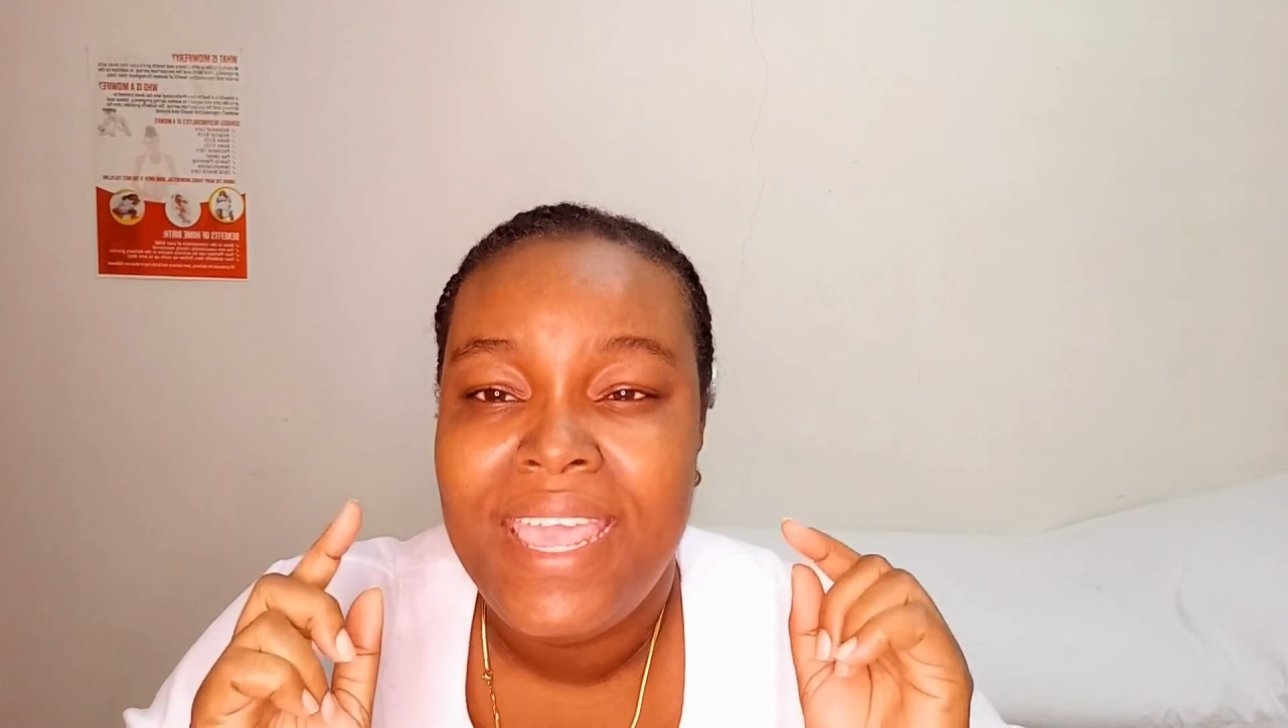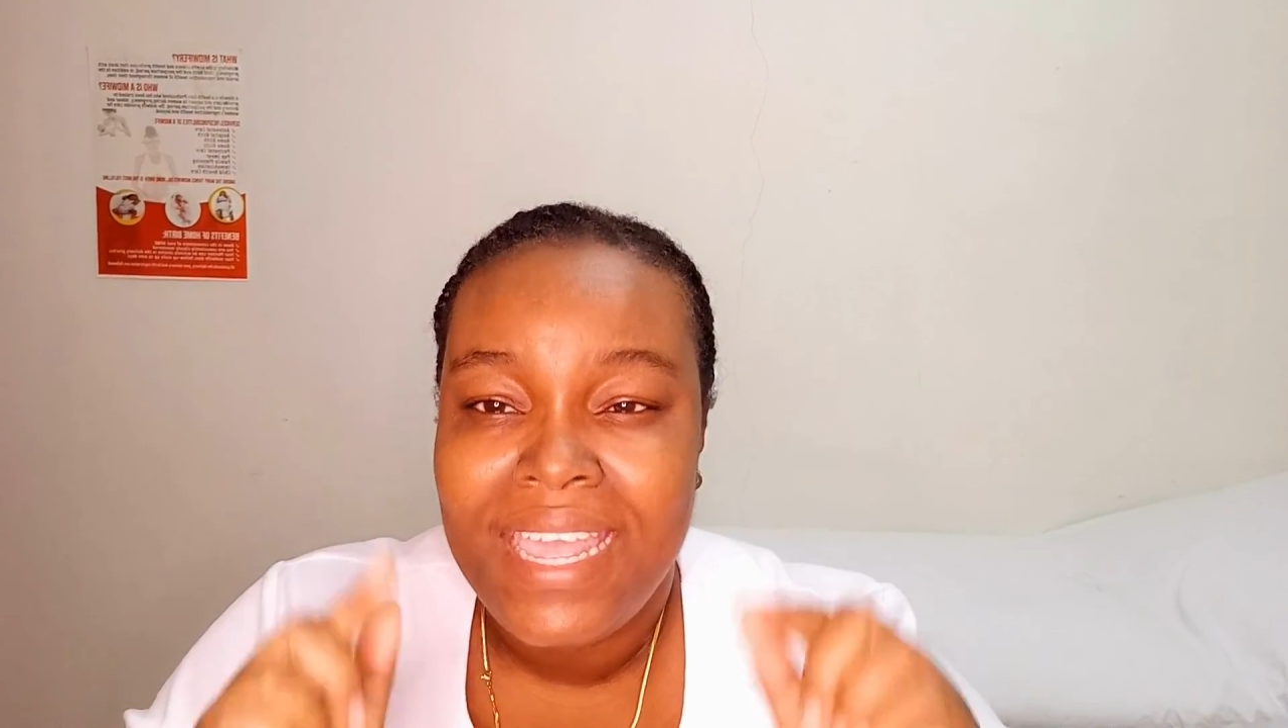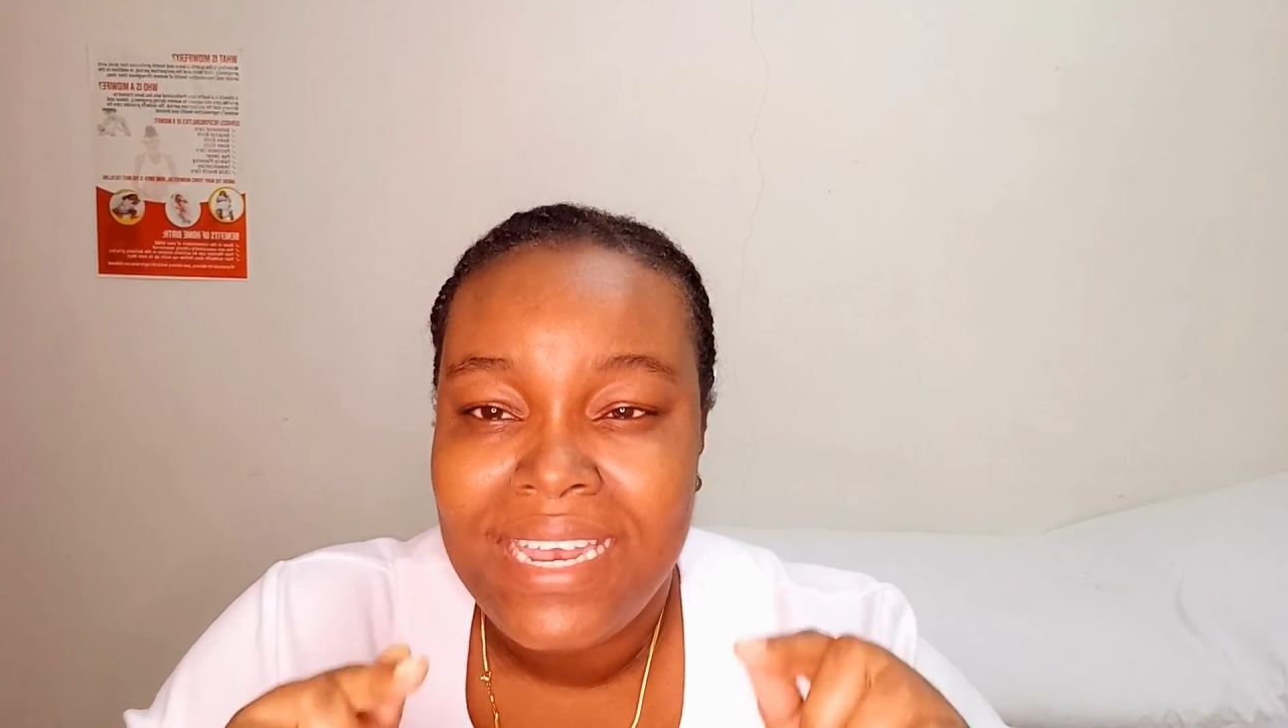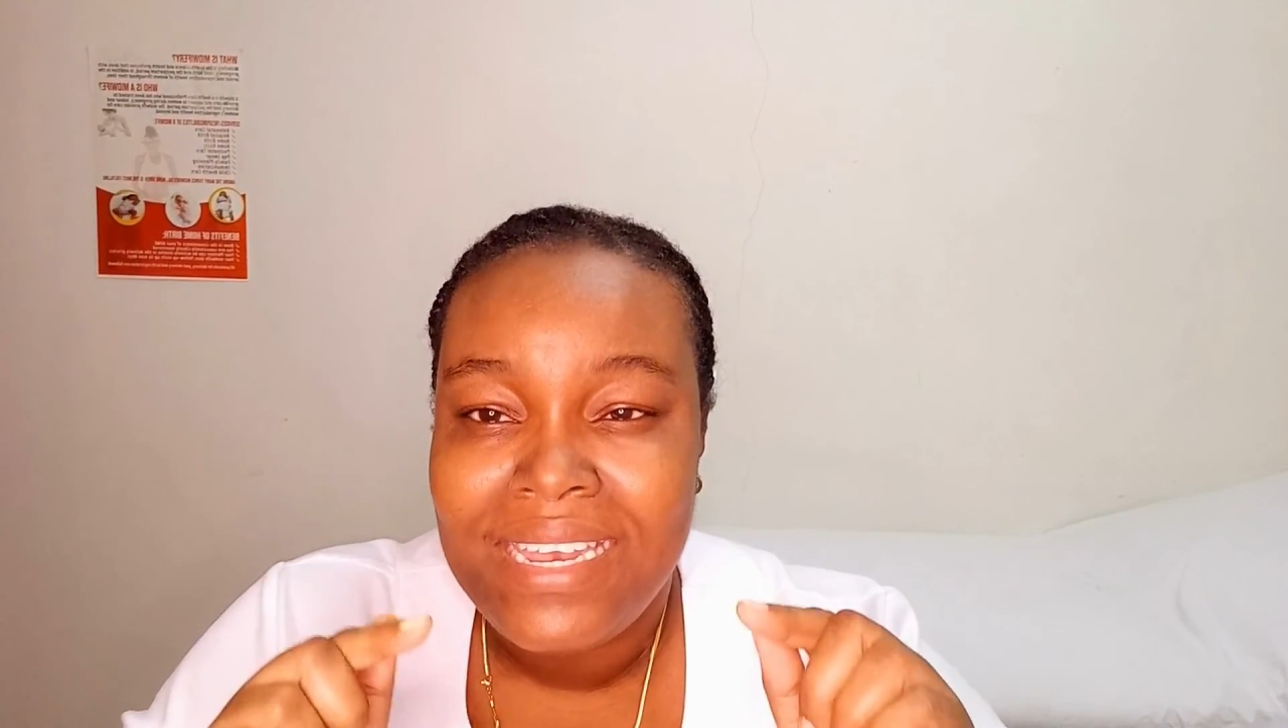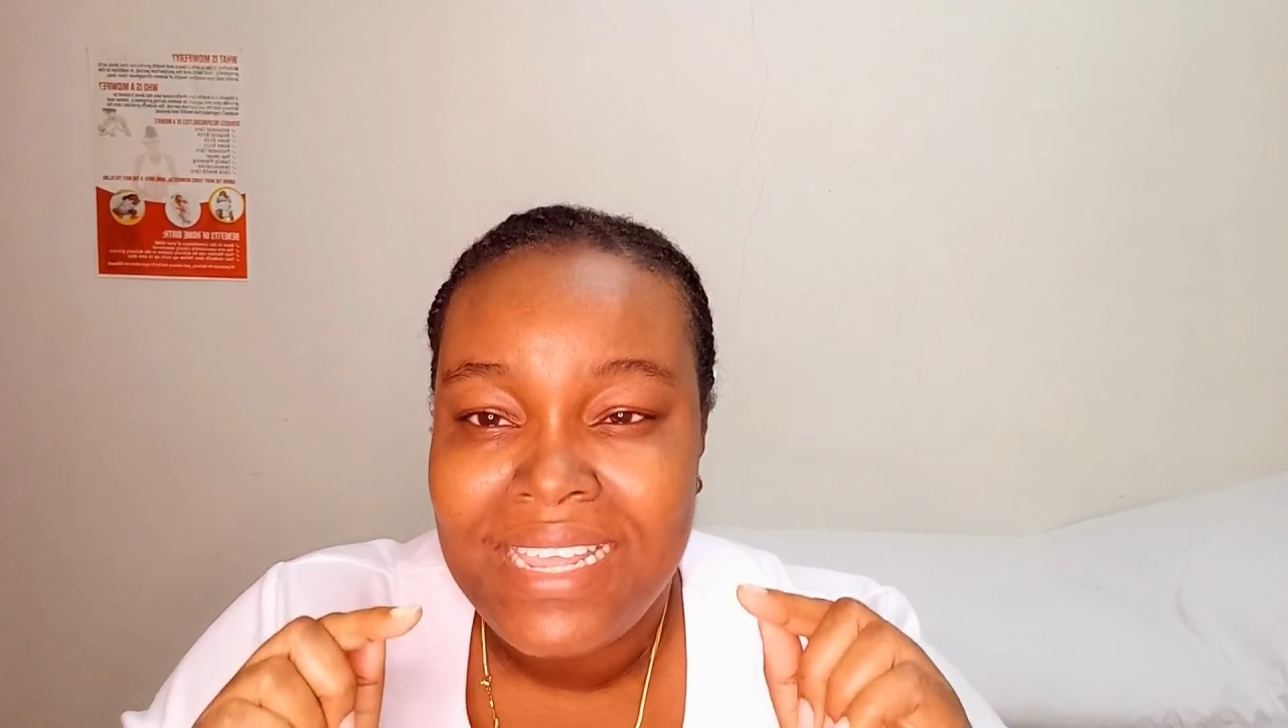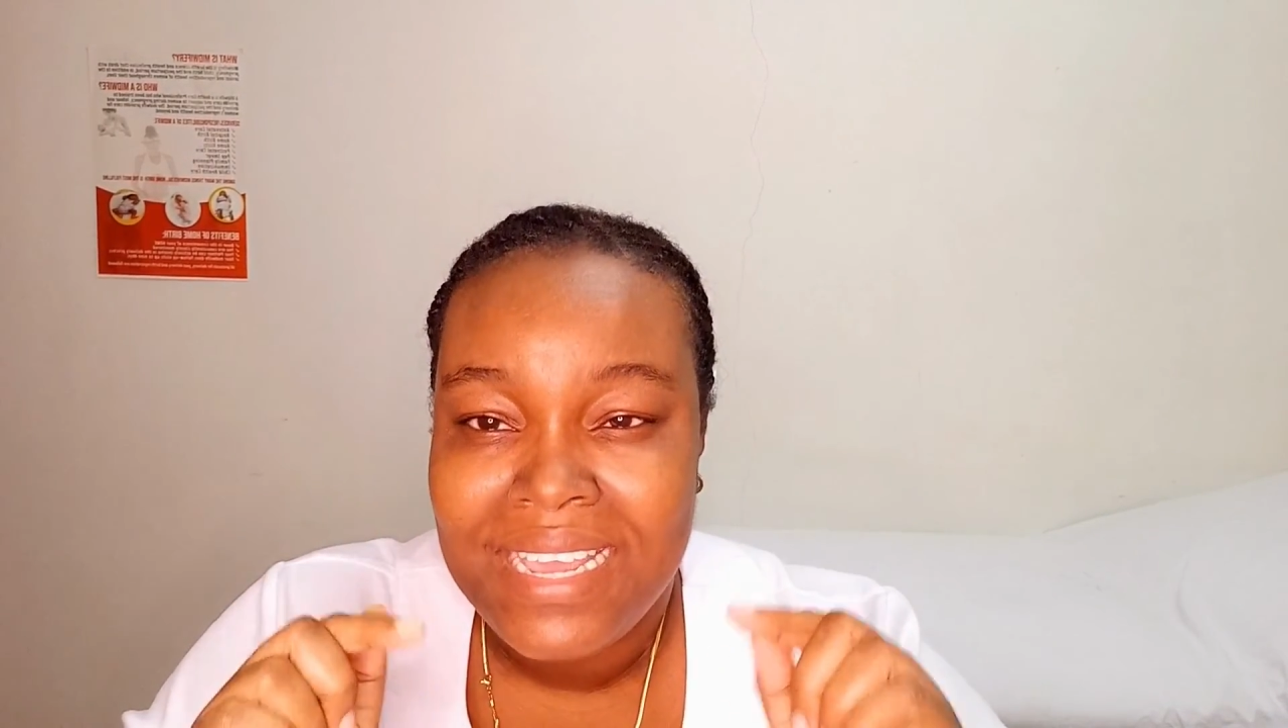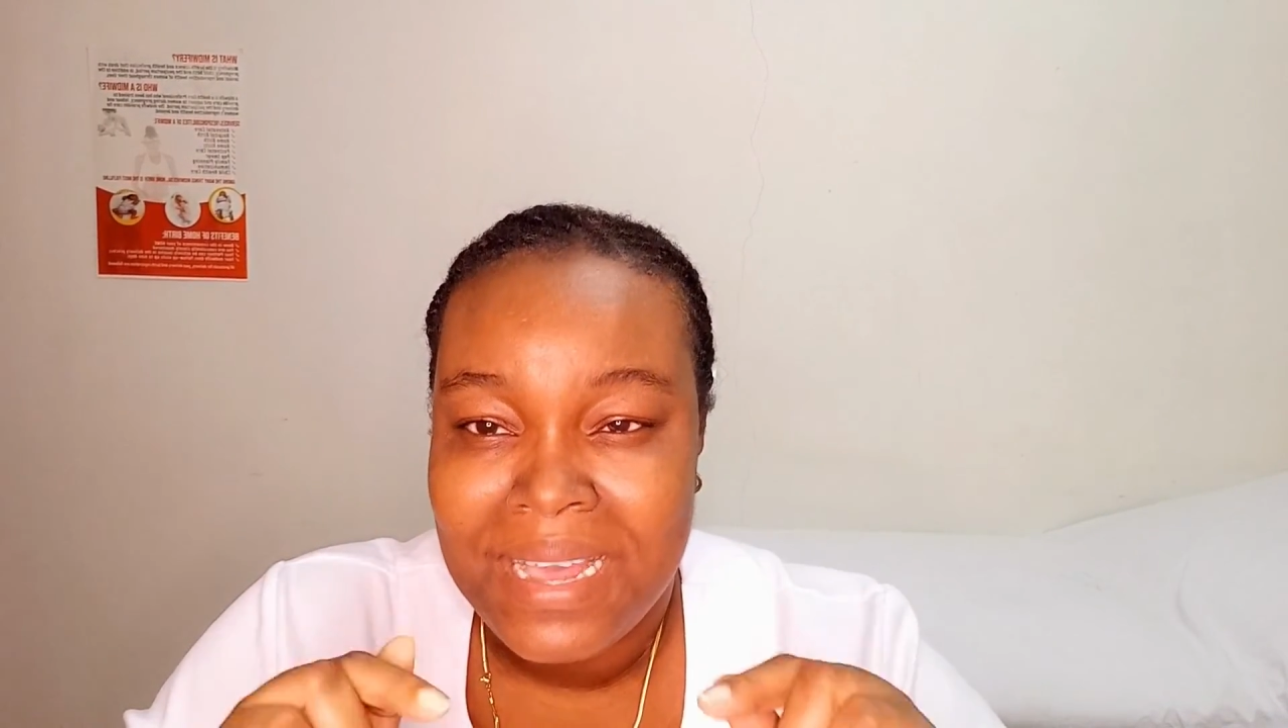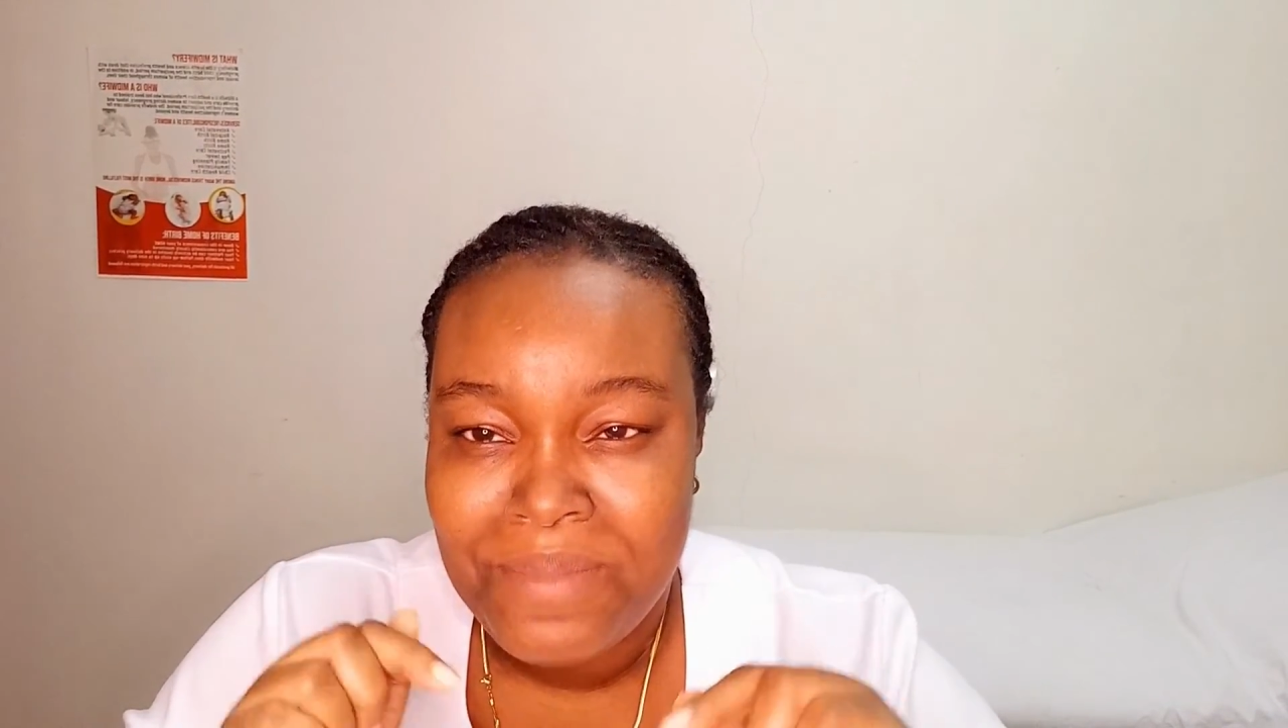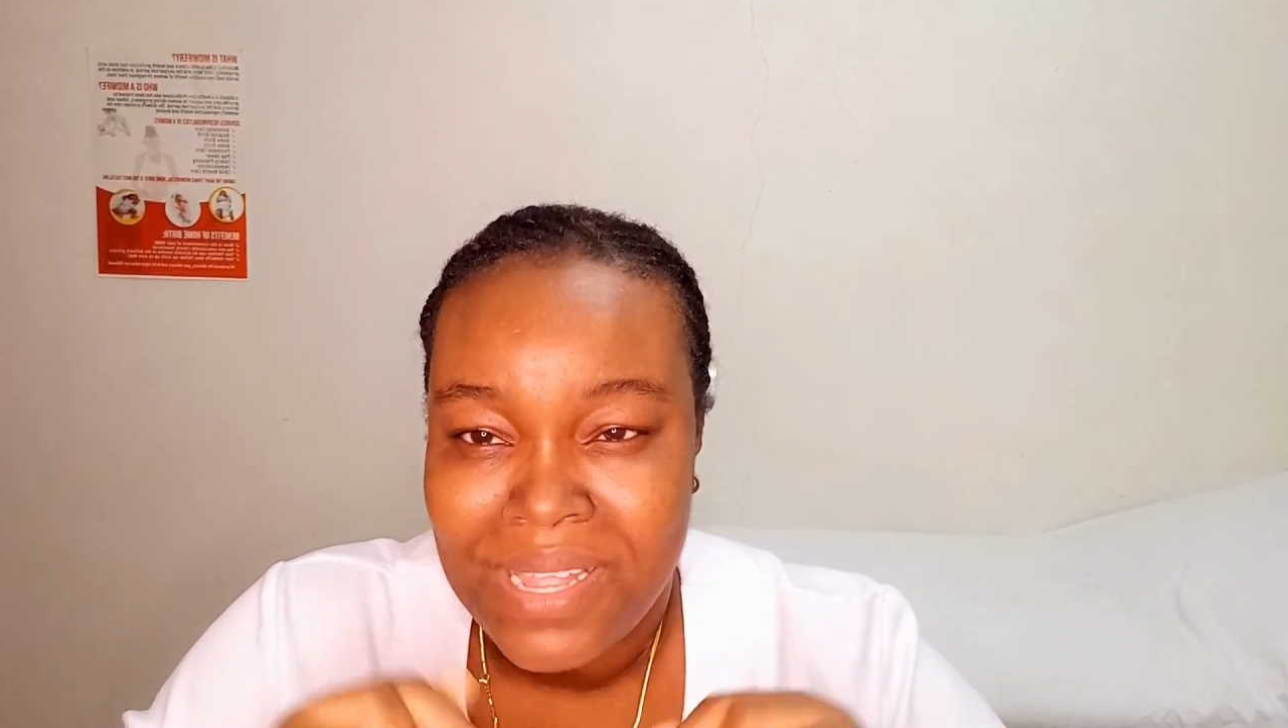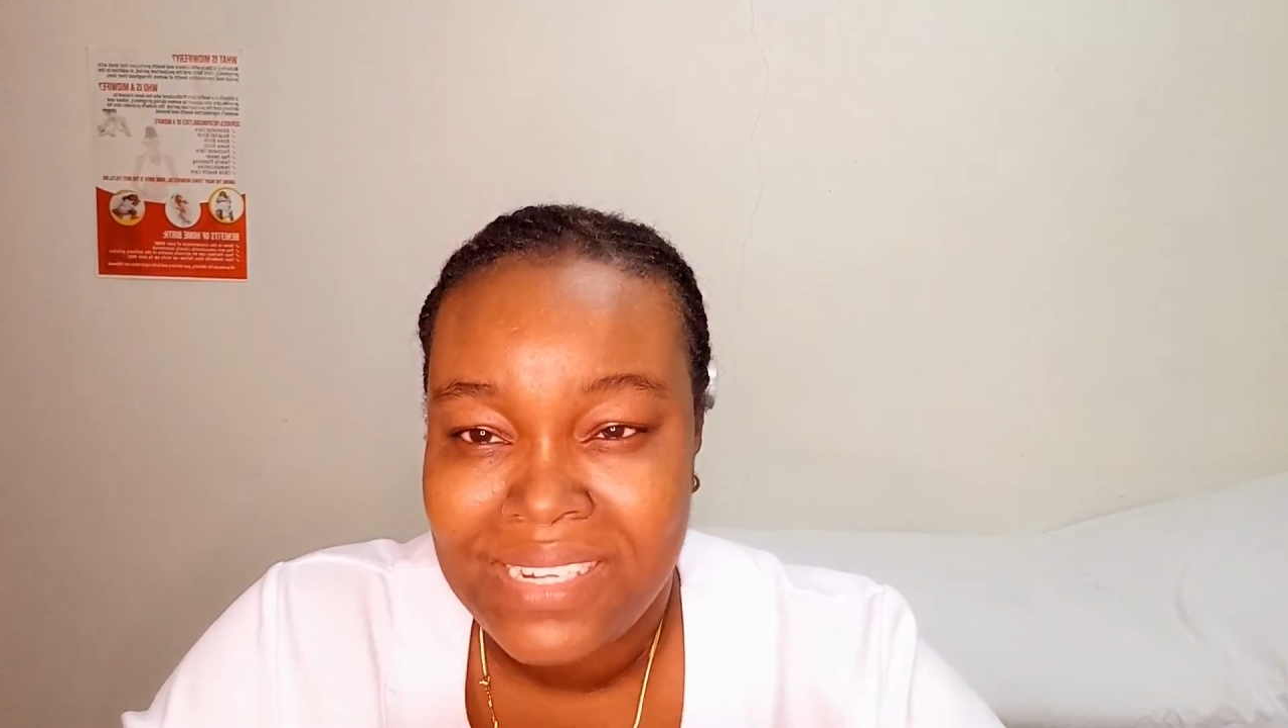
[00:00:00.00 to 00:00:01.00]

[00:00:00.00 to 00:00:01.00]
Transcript: in the comment